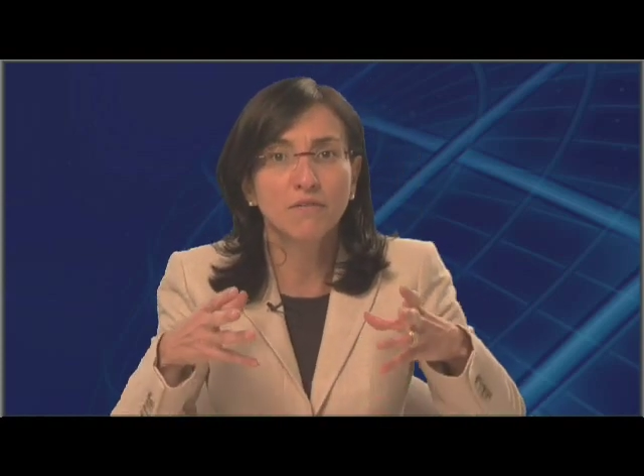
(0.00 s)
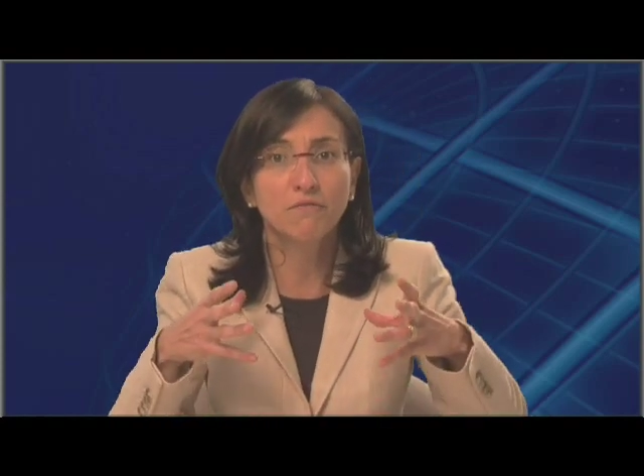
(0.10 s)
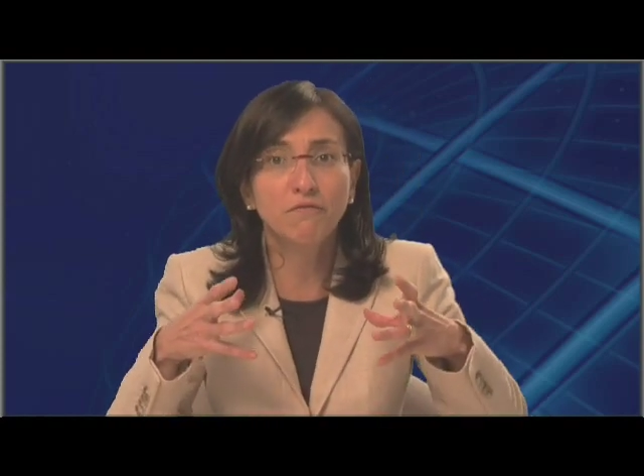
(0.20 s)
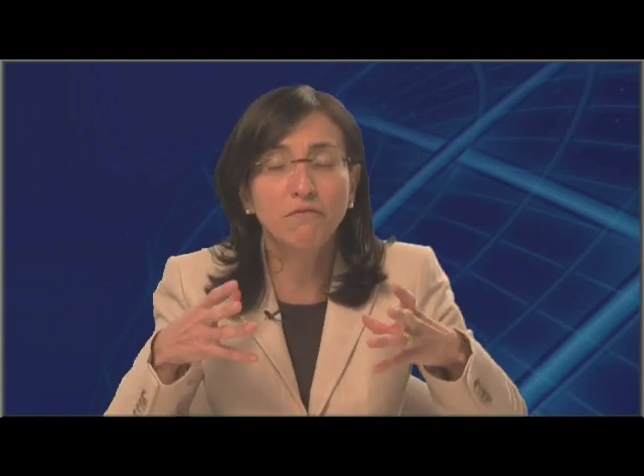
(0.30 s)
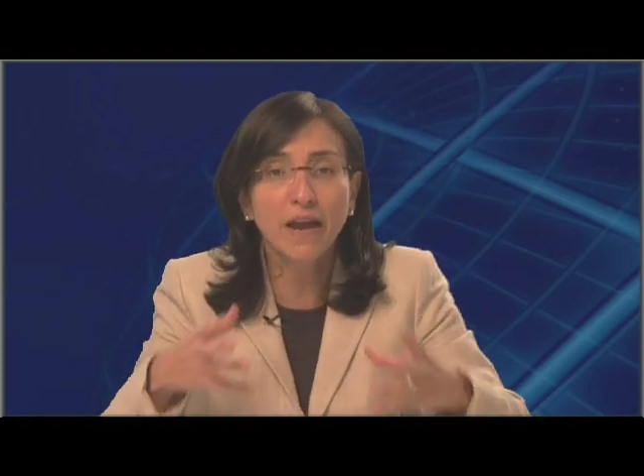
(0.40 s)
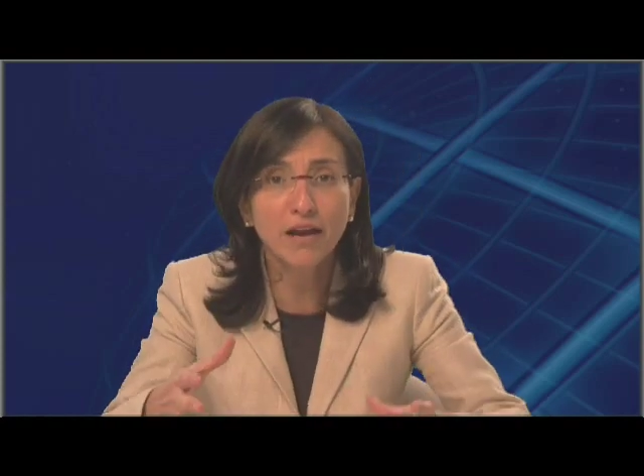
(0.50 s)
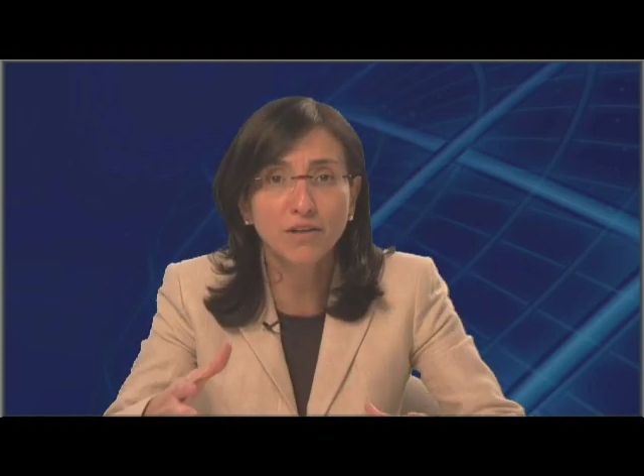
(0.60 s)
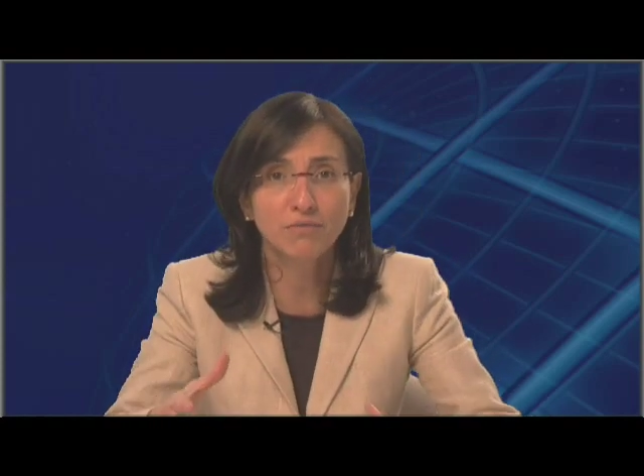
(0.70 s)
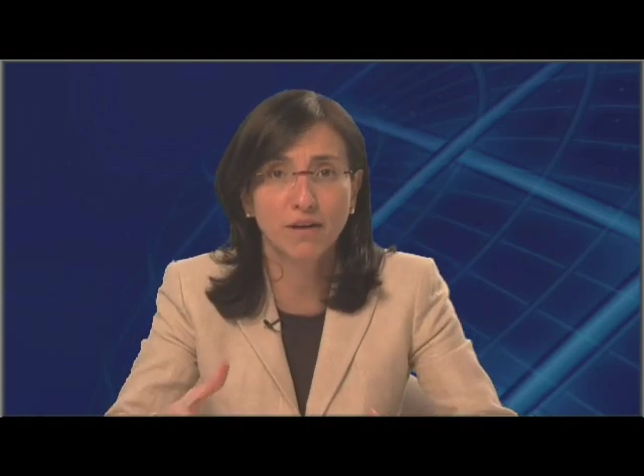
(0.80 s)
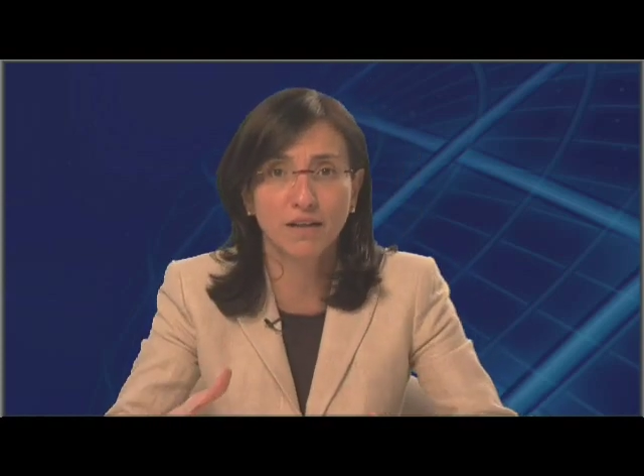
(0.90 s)

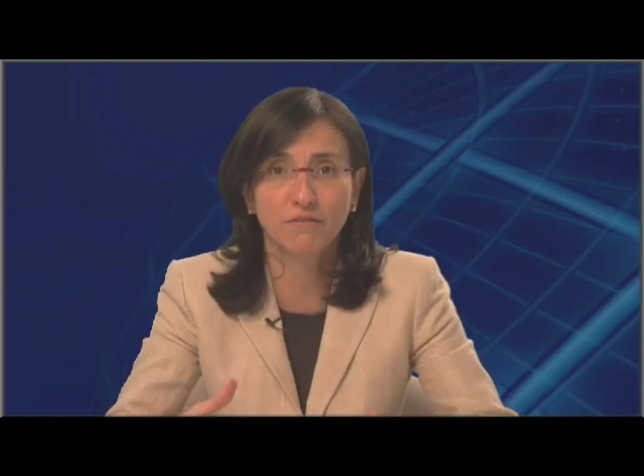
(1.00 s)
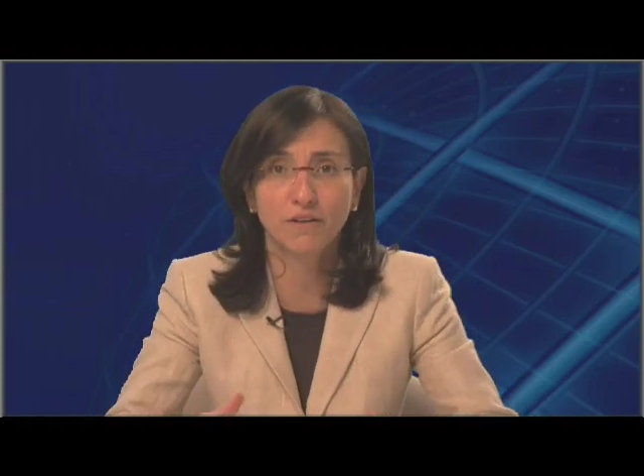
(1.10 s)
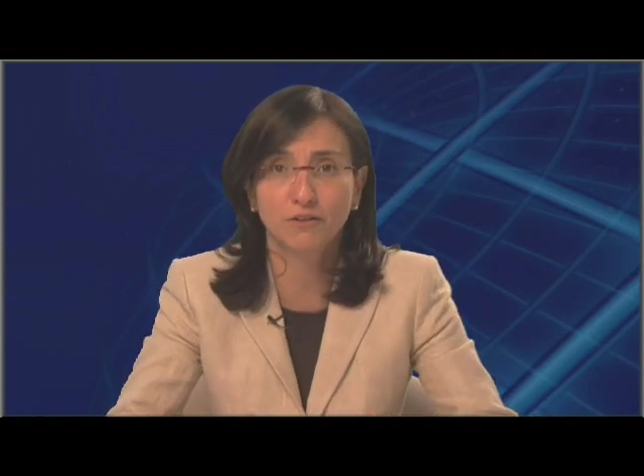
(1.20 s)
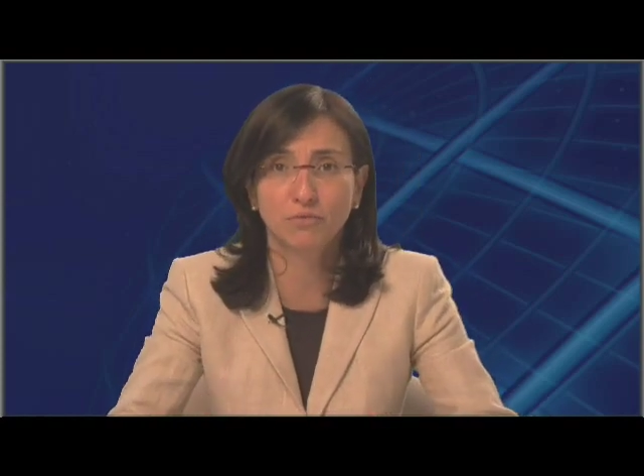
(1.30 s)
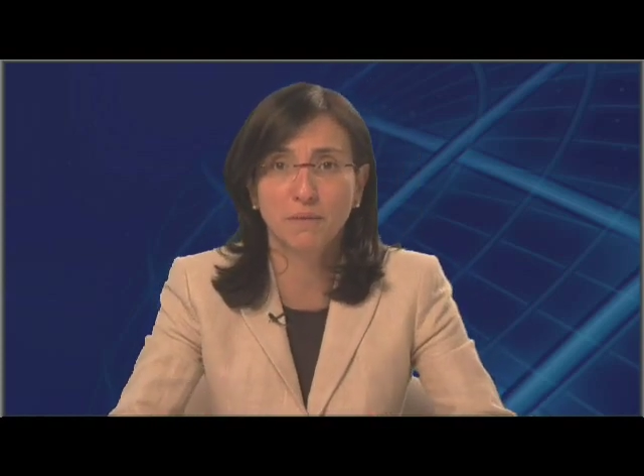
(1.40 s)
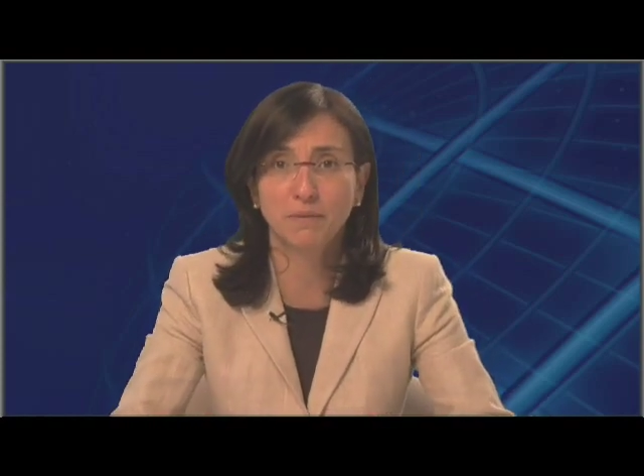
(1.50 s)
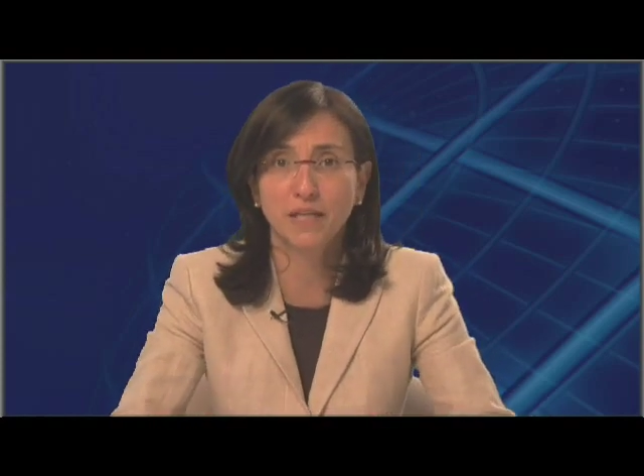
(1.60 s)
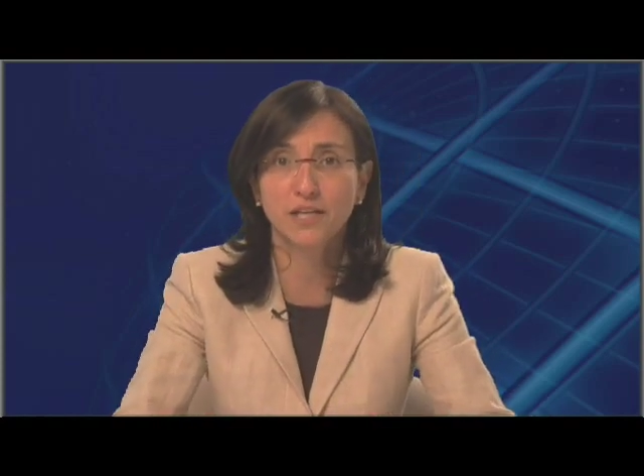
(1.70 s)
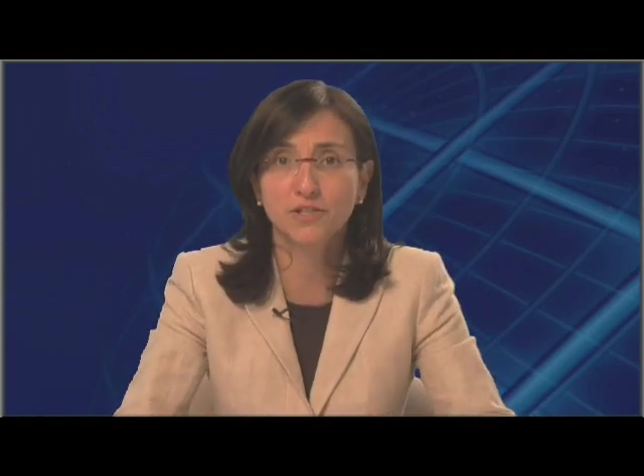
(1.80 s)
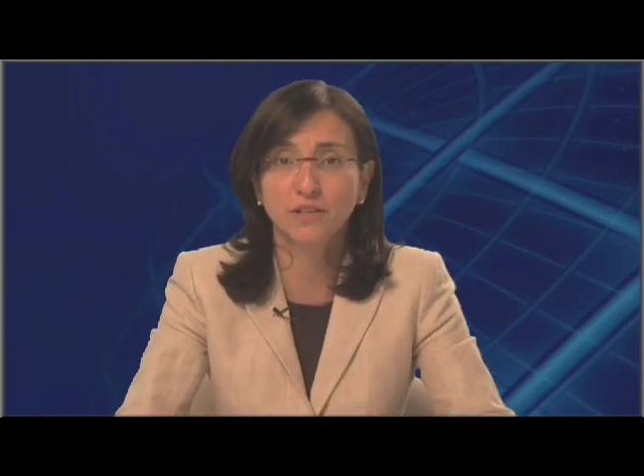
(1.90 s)
very relevant to
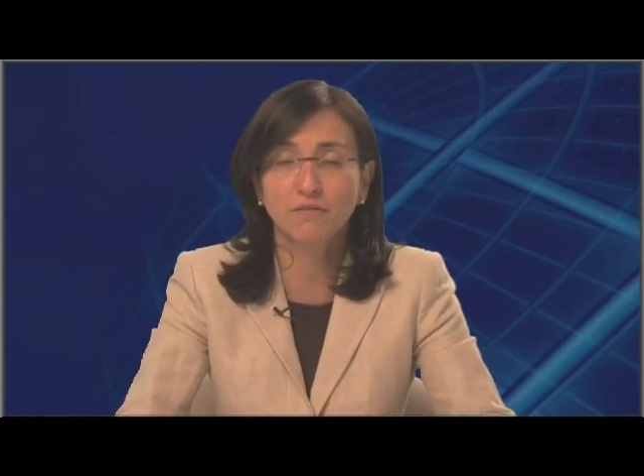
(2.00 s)
application